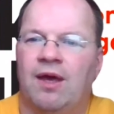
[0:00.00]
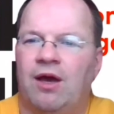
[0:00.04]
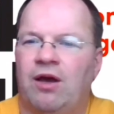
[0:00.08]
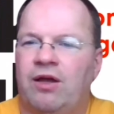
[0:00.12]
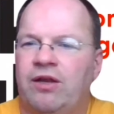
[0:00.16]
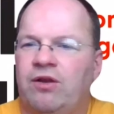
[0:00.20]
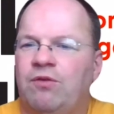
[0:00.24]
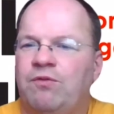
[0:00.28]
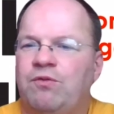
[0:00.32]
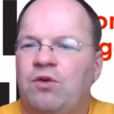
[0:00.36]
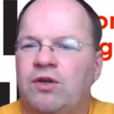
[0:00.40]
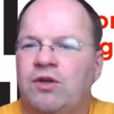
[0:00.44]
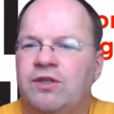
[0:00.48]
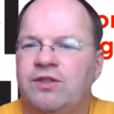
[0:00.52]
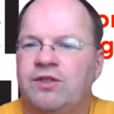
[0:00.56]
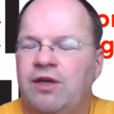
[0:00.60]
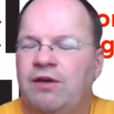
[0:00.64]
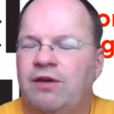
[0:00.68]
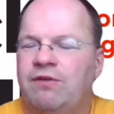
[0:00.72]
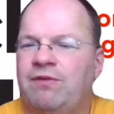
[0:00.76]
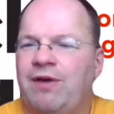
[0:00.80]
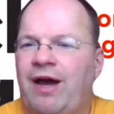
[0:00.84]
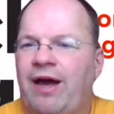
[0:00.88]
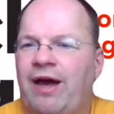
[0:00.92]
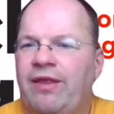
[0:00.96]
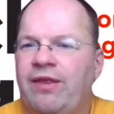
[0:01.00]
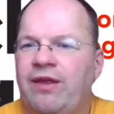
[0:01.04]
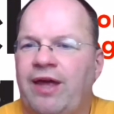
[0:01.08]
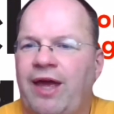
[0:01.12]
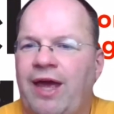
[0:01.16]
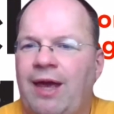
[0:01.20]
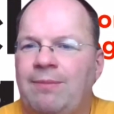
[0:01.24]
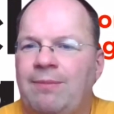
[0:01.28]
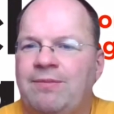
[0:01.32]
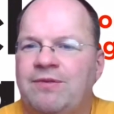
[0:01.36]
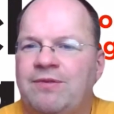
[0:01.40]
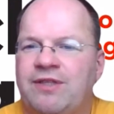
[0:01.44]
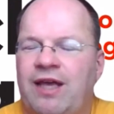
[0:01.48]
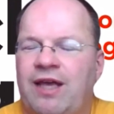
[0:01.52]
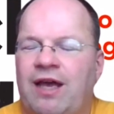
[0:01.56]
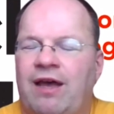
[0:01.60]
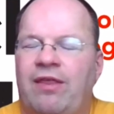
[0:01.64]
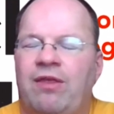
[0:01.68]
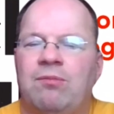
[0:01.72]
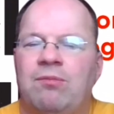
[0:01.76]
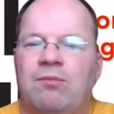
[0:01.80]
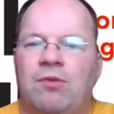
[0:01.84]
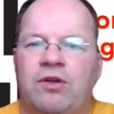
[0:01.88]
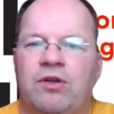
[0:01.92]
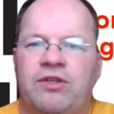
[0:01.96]
And of course, you have other apps, other
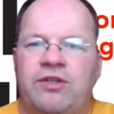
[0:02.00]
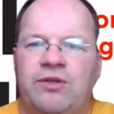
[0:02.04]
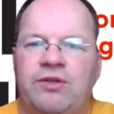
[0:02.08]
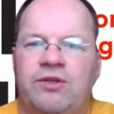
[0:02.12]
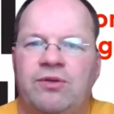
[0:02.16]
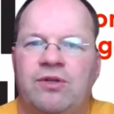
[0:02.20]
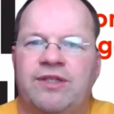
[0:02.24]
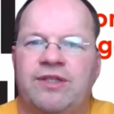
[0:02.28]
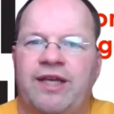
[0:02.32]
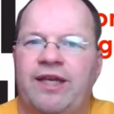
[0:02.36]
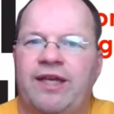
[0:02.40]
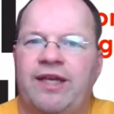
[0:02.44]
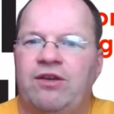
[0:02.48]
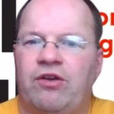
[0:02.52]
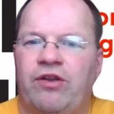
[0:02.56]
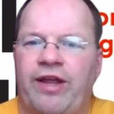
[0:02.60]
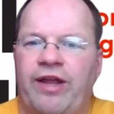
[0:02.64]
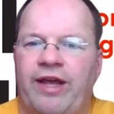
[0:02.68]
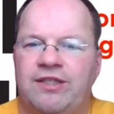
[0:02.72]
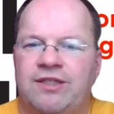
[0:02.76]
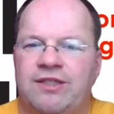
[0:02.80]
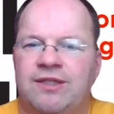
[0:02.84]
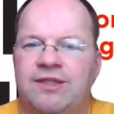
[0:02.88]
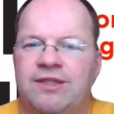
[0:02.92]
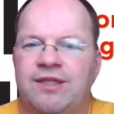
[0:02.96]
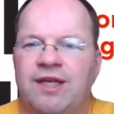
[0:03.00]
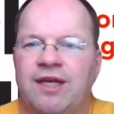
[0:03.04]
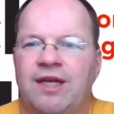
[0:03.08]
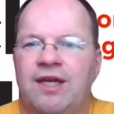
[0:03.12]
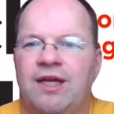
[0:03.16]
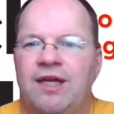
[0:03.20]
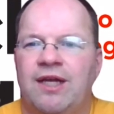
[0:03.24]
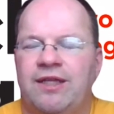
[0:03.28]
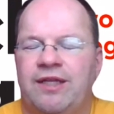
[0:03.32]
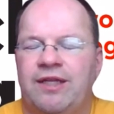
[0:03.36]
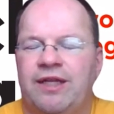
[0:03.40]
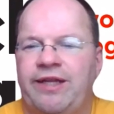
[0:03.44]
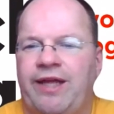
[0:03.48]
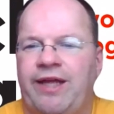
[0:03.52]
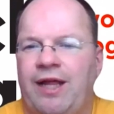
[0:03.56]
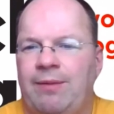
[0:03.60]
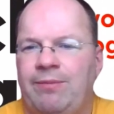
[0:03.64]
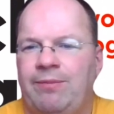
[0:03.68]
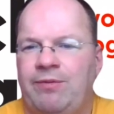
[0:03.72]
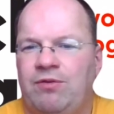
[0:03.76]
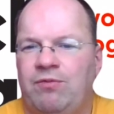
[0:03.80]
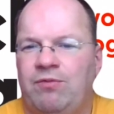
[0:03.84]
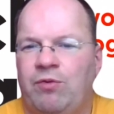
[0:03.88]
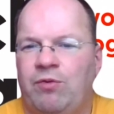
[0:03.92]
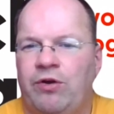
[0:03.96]
modules in connections that
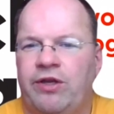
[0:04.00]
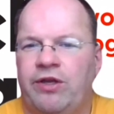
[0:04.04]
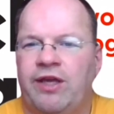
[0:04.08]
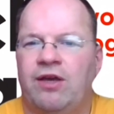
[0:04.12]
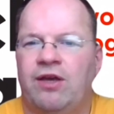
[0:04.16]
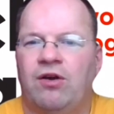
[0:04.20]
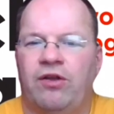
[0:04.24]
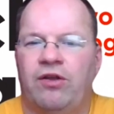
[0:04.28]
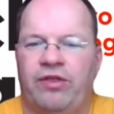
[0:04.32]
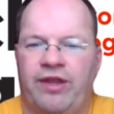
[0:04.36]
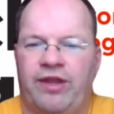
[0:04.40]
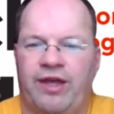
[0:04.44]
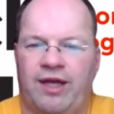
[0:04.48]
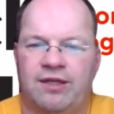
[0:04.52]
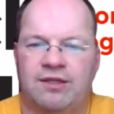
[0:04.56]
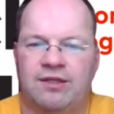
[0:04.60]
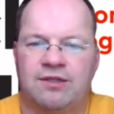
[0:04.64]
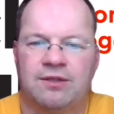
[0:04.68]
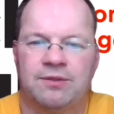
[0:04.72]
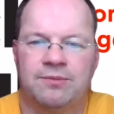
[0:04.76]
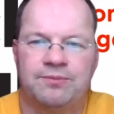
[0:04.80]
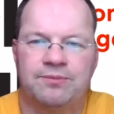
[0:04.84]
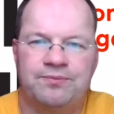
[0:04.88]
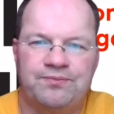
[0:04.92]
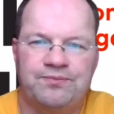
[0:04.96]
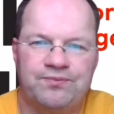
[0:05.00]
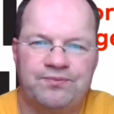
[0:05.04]
help you working on that.